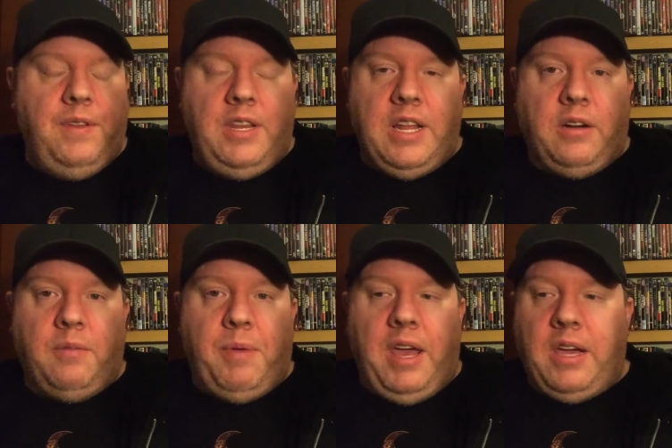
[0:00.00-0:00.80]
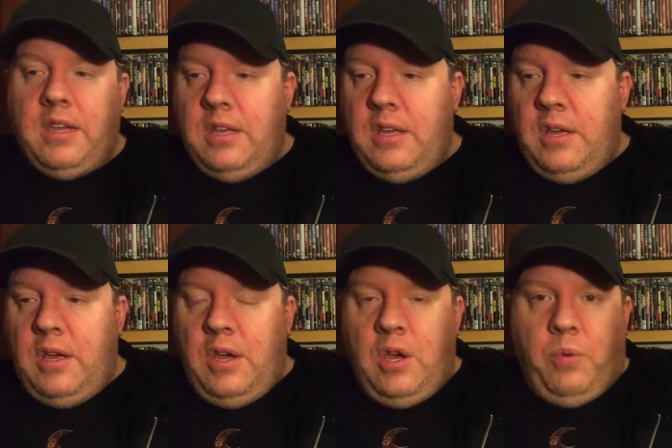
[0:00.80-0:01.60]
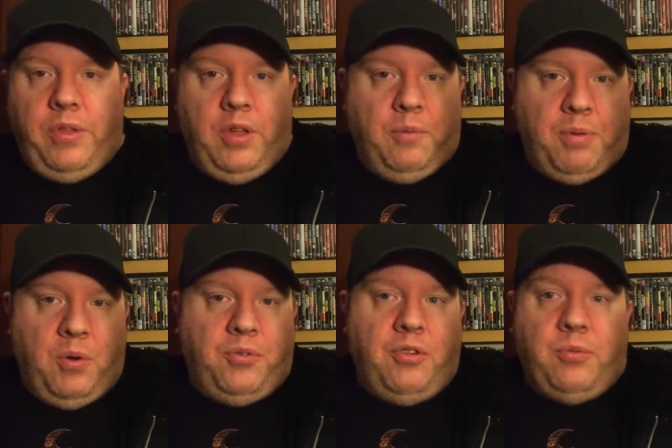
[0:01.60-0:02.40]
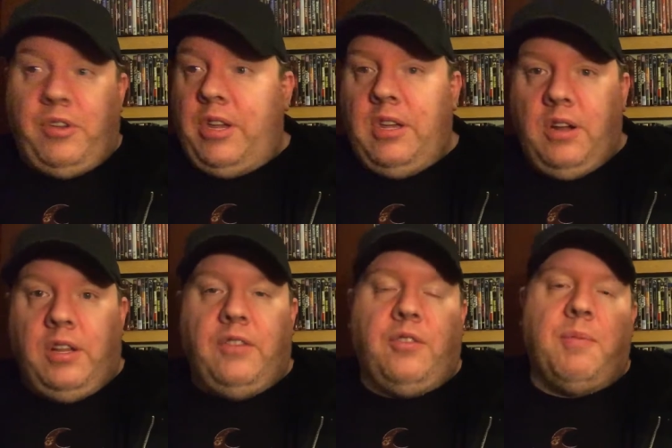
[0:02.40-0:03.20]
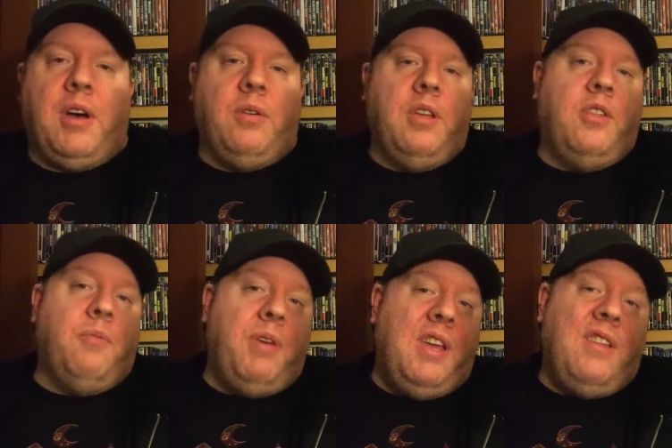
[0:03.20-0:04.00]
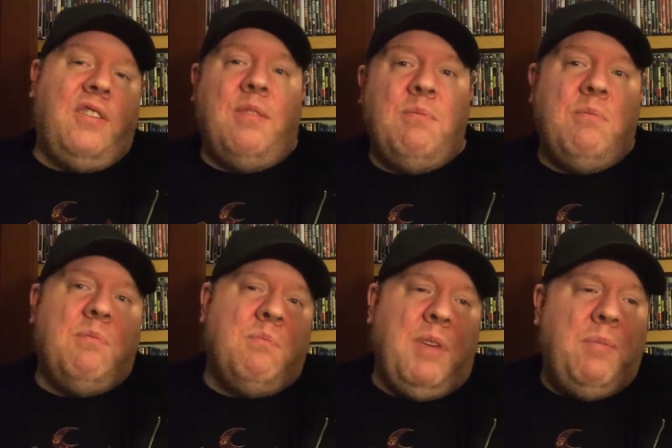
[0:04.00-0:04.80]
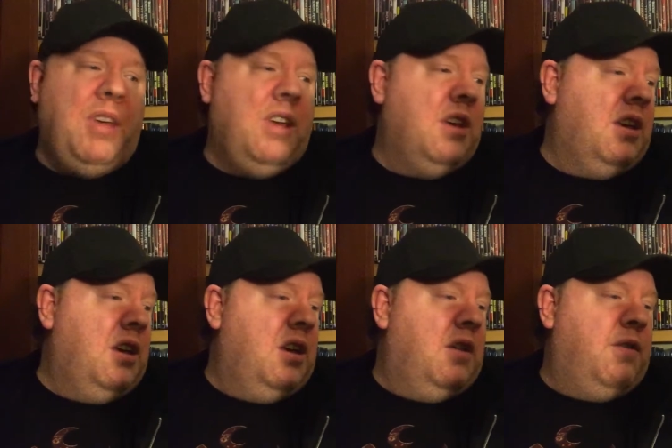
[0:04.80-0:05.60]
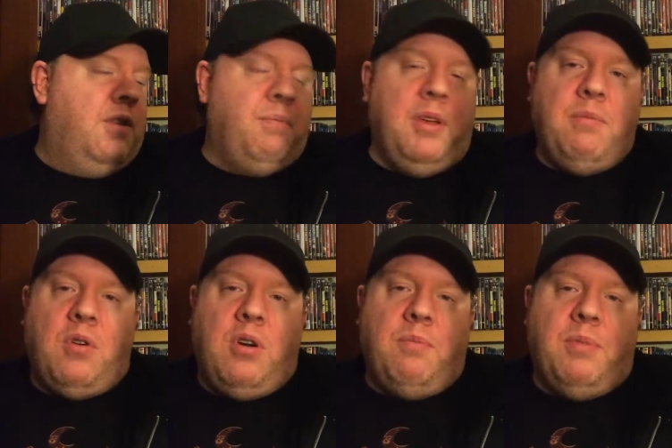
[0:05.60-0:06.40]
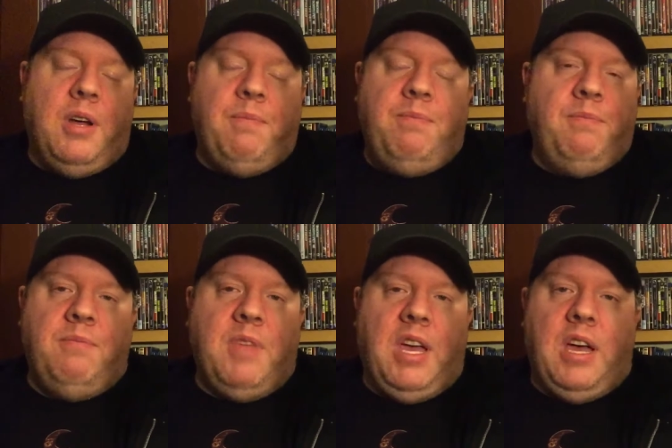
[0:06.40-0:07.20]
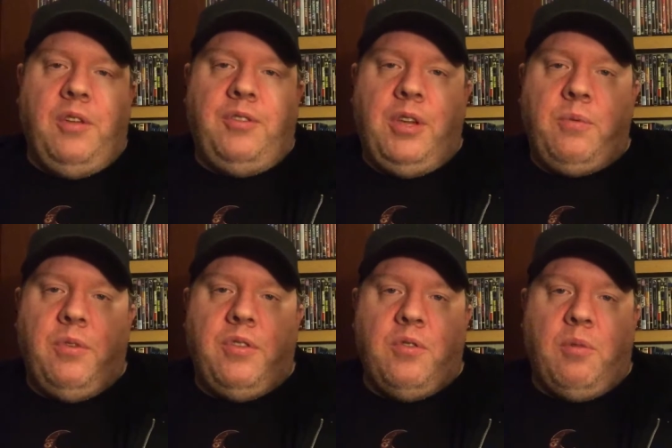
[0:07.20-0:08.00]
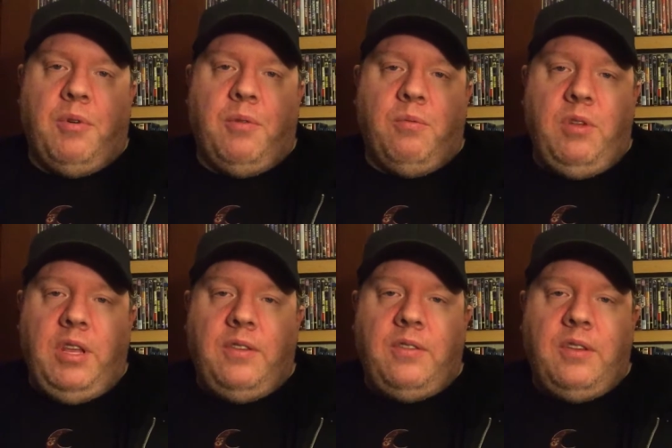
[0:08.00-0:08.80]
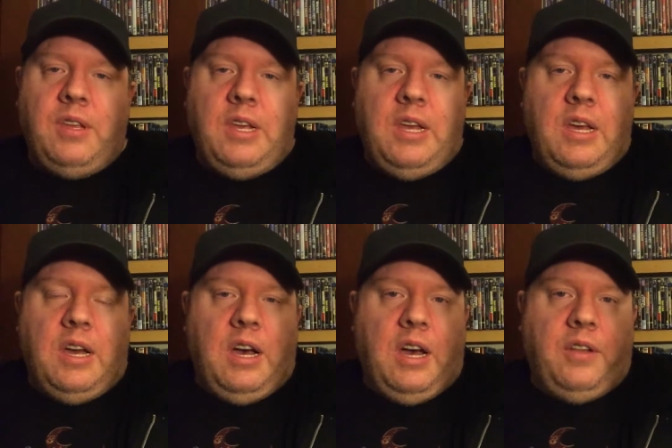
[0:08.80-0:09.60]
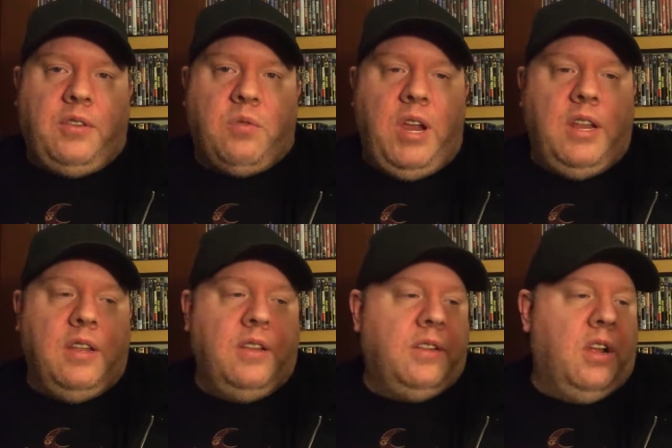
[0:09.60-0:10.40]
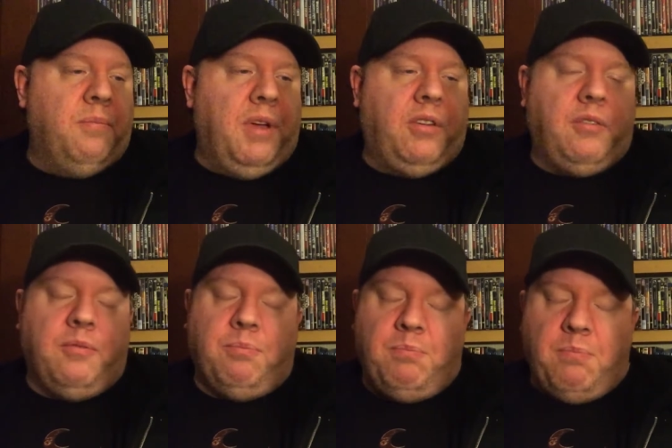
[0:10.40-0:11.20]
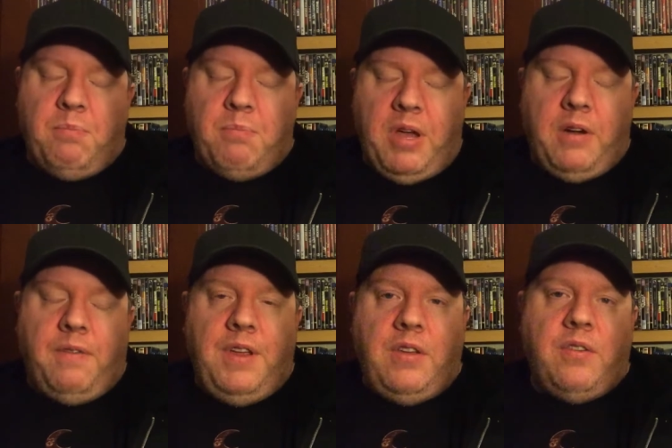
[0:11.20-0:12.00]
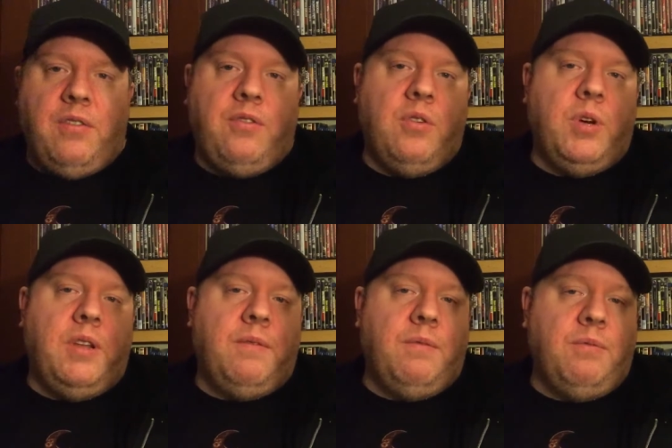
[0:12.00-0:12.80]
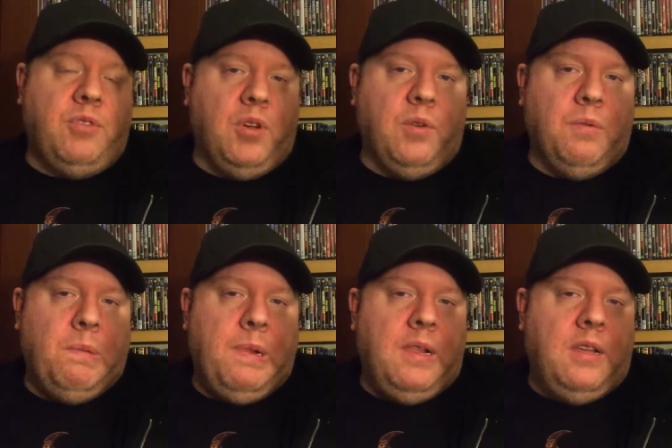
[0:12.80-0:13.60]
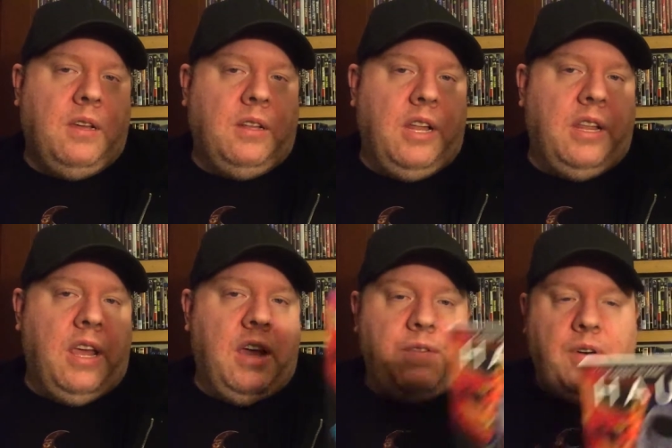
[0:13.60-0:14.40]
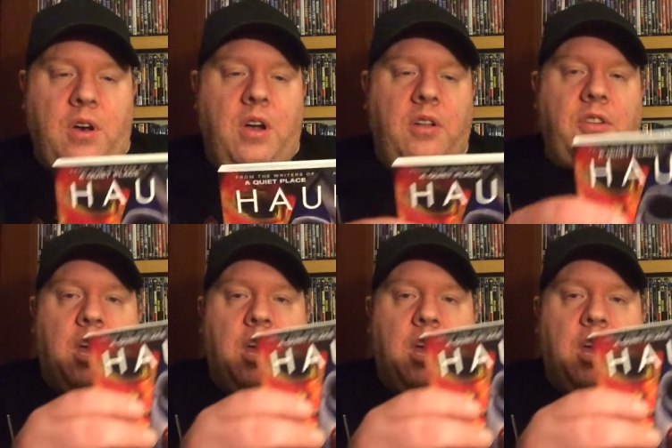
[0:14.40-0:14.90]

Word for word: $50 pack with all the posters, which I could care less about. The pins, hmm, maybe for the pin board, but nah, I'll stick with the normal release. Uh, it's great. It's got all the best, better features to it. So glad to have Haunt